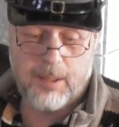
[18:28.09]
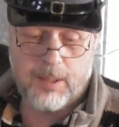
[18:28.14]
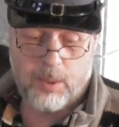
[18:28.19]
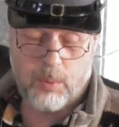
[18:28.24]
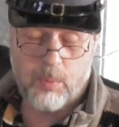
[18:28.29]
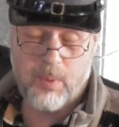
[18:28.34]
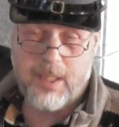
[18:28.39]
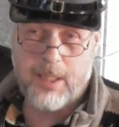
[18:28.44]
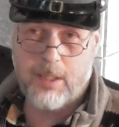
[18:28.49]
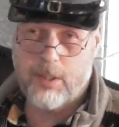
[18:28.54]

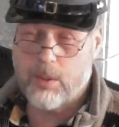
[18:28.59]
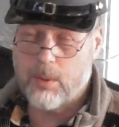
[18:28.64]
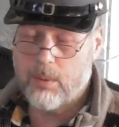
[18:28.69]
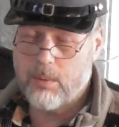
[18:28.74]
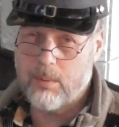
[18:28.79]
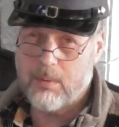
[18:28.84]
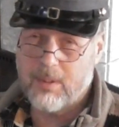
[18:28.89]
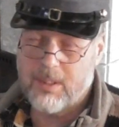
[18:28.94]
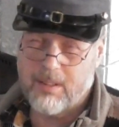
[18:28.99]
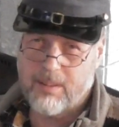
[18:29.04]

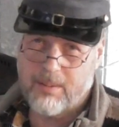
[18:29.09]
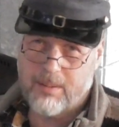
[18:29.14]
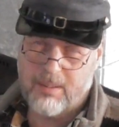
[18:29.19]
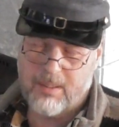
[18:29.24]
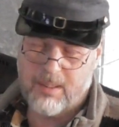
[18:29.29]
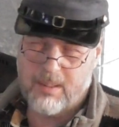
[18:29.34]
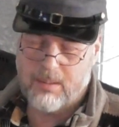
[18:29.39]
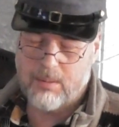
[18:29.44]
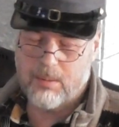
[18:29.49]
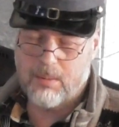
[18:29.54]
22 and a
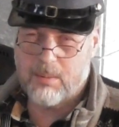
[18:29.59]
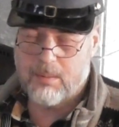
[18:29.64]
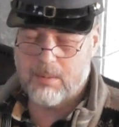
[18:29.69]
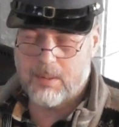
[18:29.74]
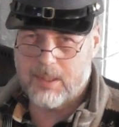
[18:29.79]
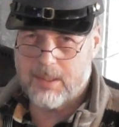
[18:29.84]
32